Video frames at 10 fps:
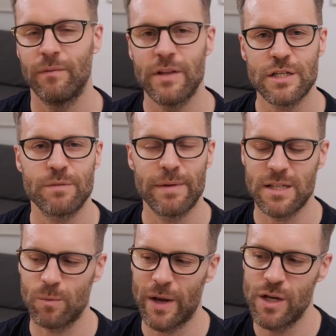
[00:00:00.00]
This just means
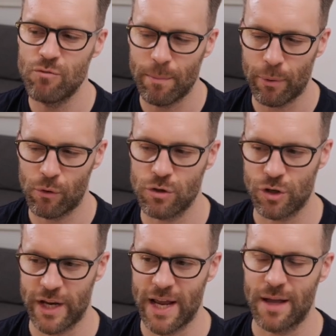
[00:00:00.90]
that when you report
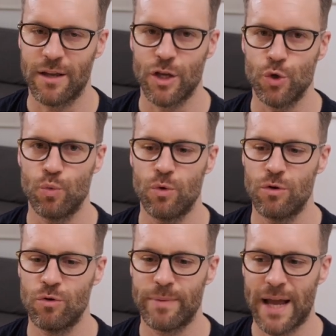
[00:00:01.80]
on it, you
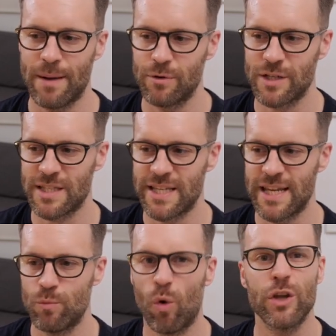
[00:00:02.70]
will be able to
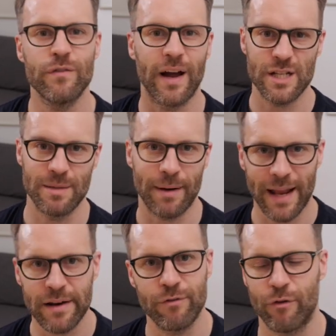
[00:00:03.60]
see what you've actually
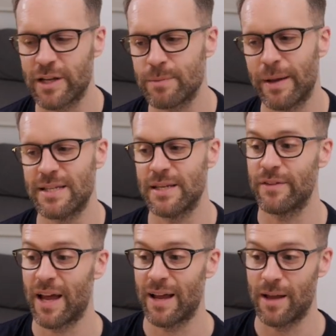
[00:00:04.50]
planned for in
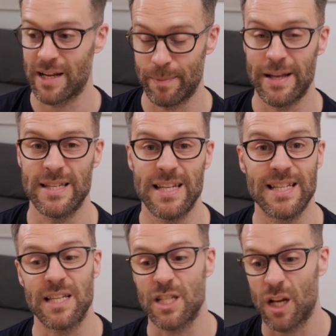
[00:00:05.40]
expensive expenses
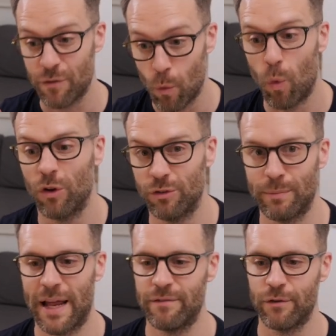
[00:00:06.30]
and stuff that wasn't
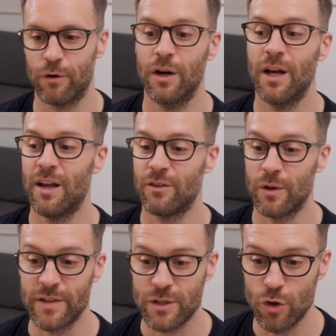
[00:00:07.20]
planned for. So
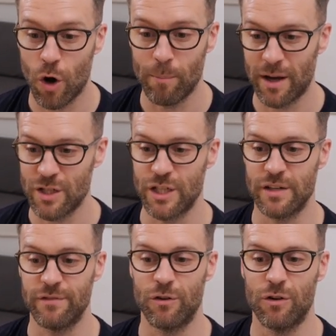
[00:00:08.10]
if it's not budgeted
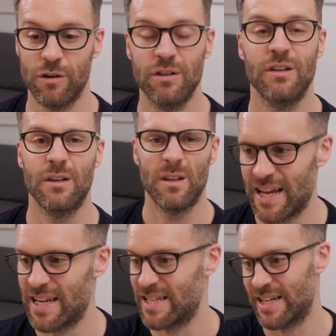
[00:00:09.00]
for,
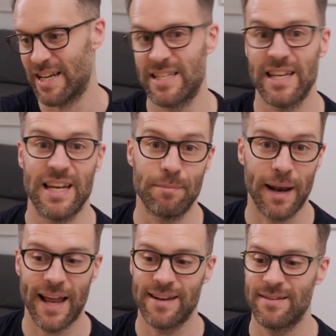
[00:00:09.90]
it isn't listed in
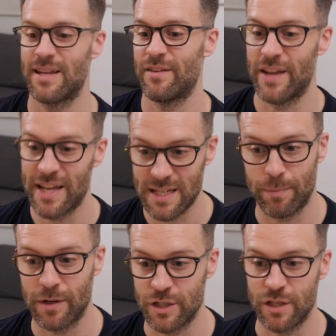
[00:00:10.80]
planned. If it is
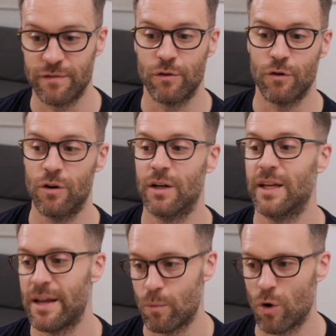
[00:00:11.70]
budgeted for,
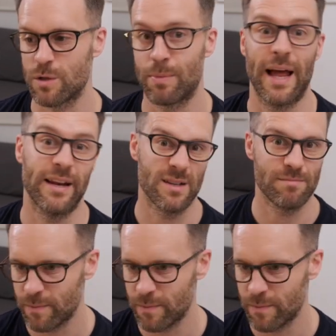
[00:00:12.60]
it was planned.